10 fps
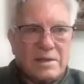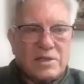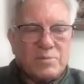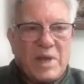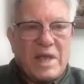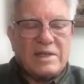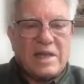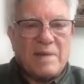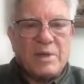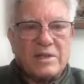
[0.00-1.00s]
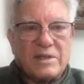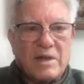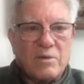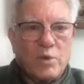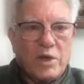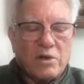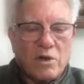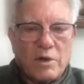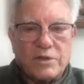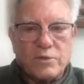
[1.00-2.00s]
this pandemic that we are
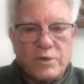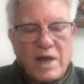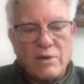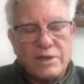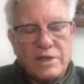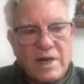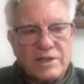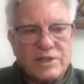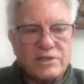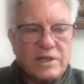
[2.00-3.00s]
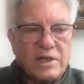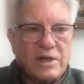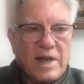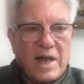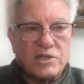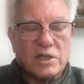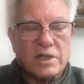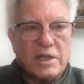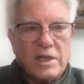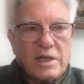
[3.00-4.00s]
going through now in the United States and
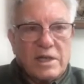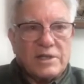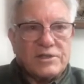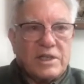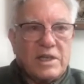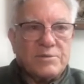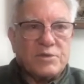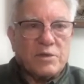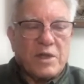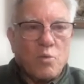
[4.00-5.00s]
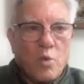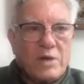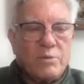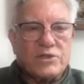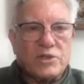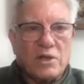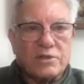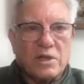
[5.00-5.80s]
internationally, it seems that one result